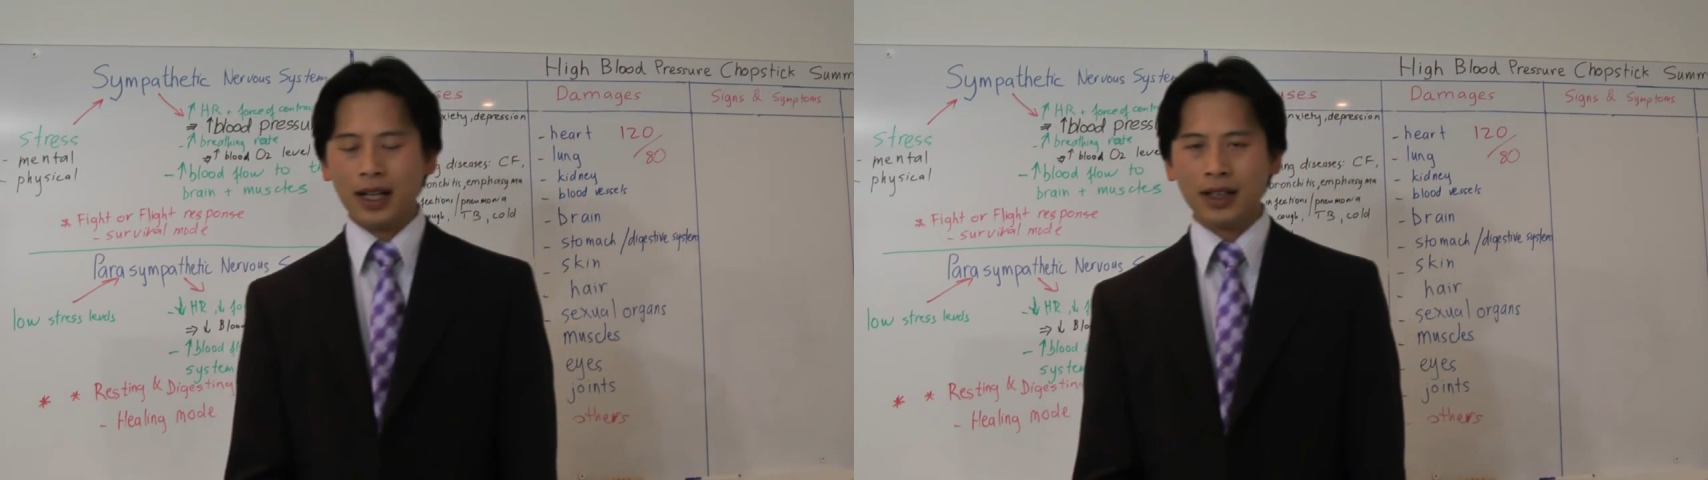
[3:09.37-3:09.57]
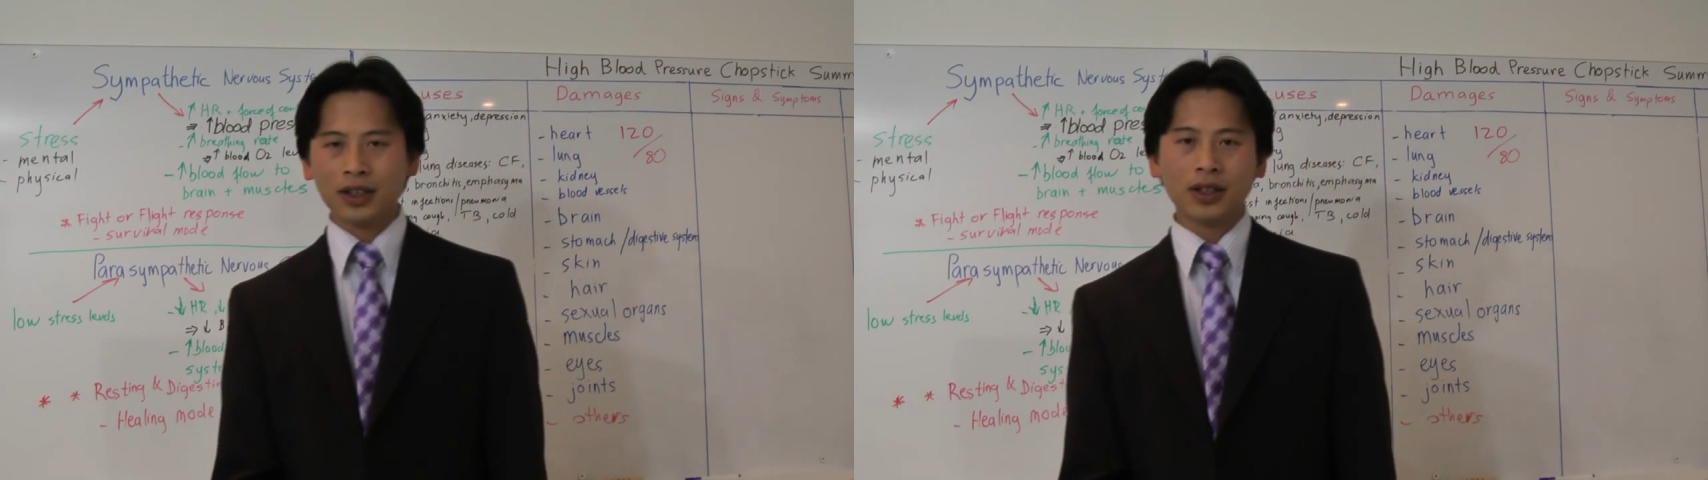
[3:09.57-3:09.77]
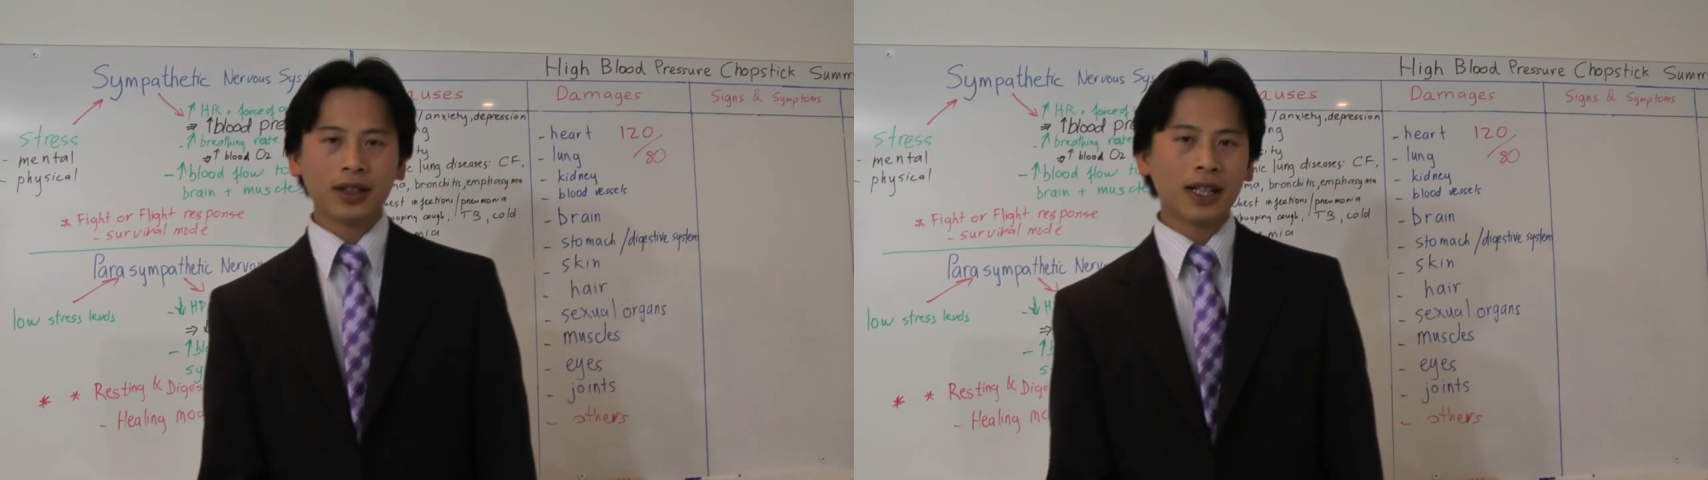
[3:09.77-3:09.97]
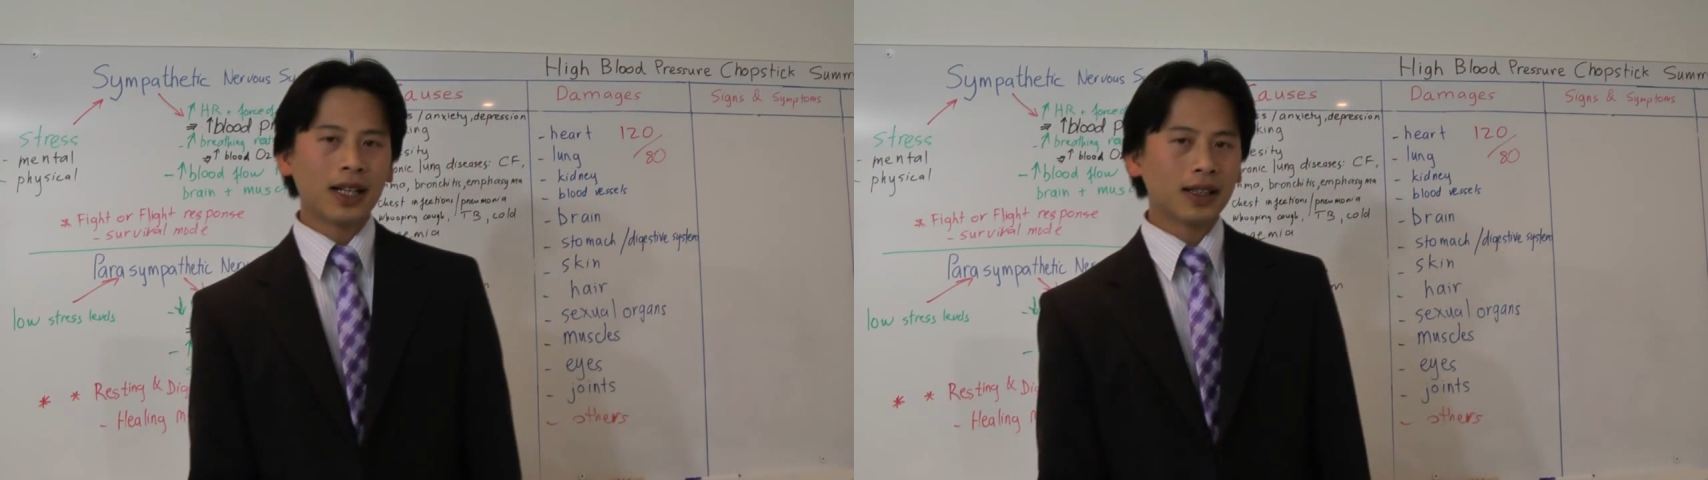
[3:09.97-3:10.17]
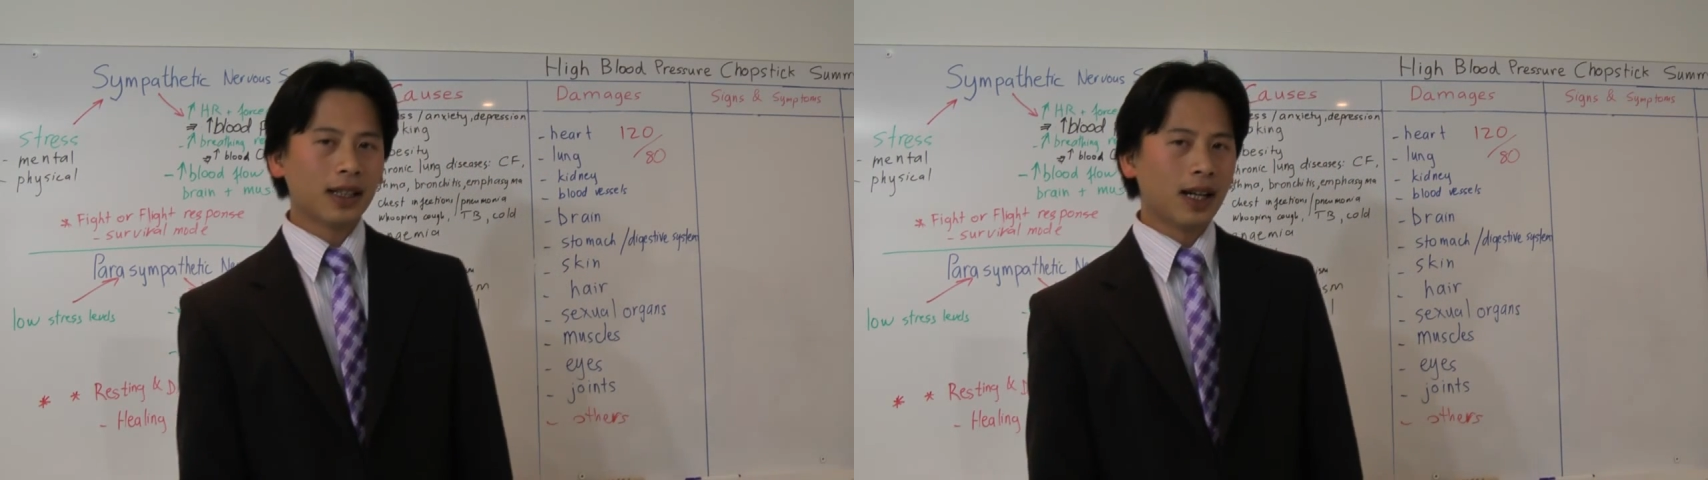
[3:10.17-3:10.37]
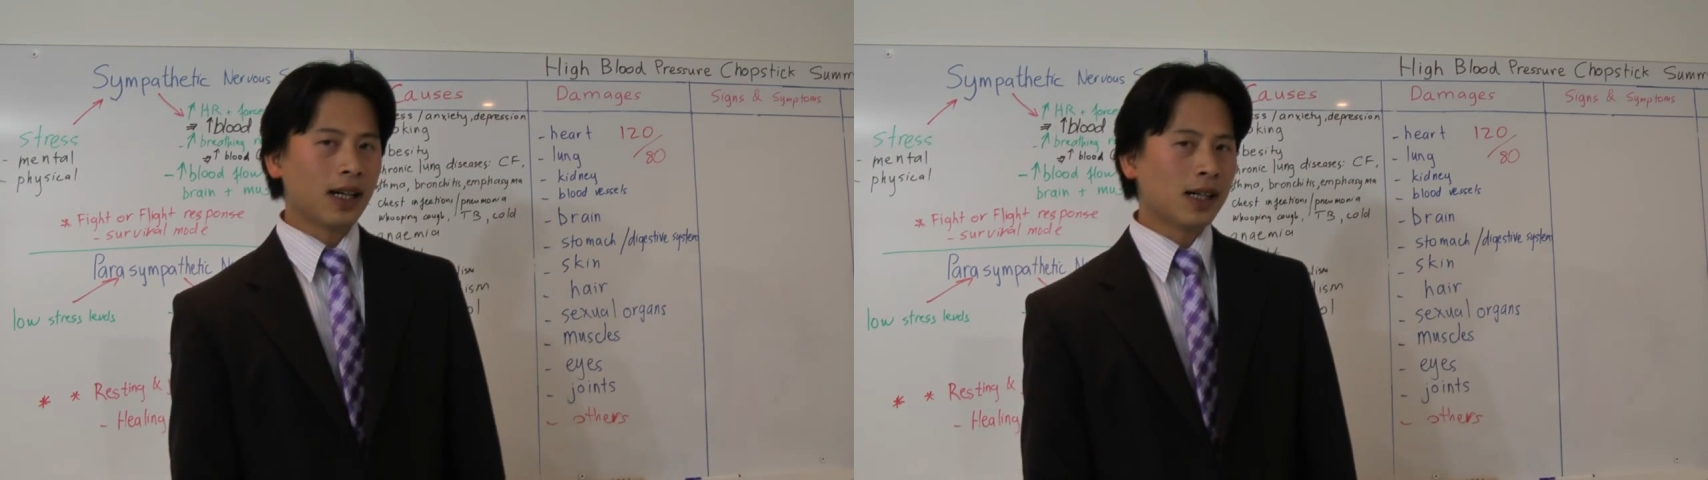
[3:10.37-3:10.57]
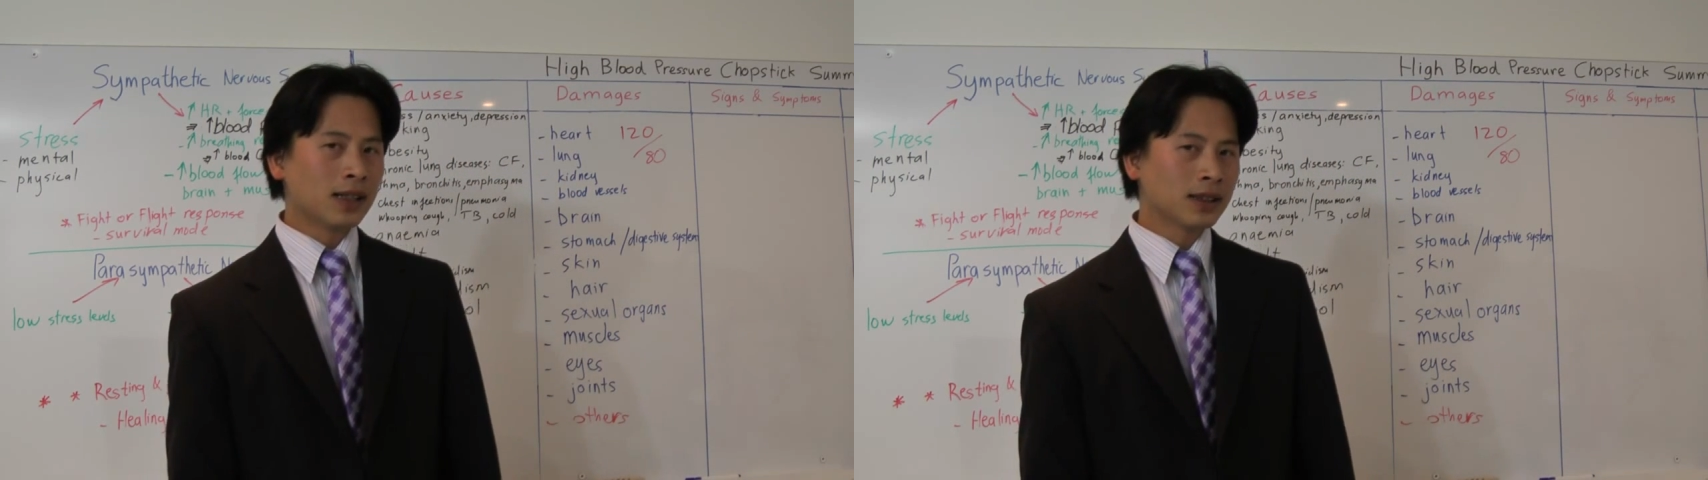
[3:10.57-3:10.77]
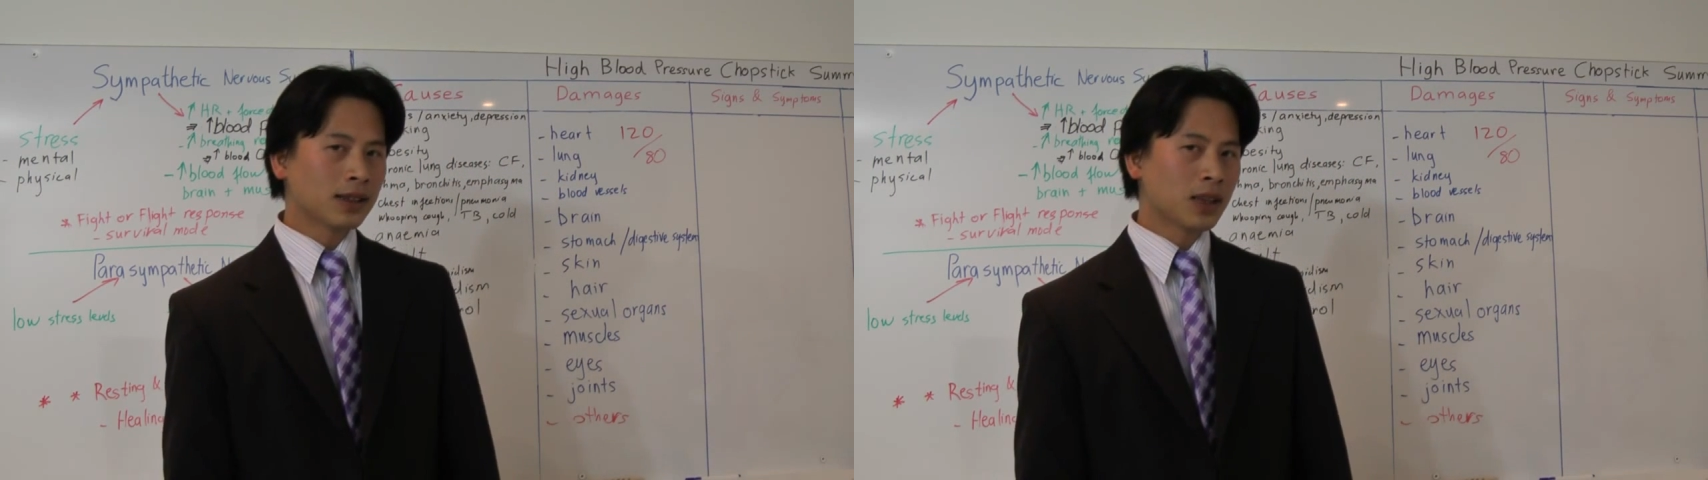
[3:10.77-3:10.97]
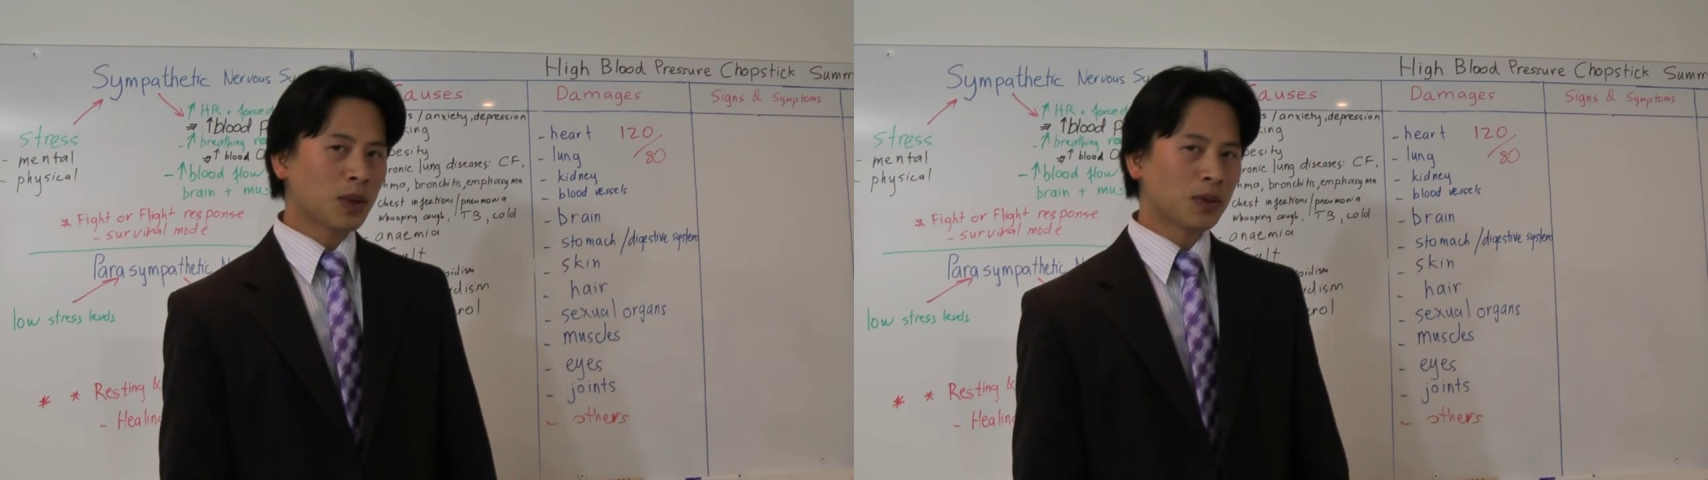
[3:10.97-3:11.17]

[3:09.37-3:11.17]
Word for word: Uh, so that are some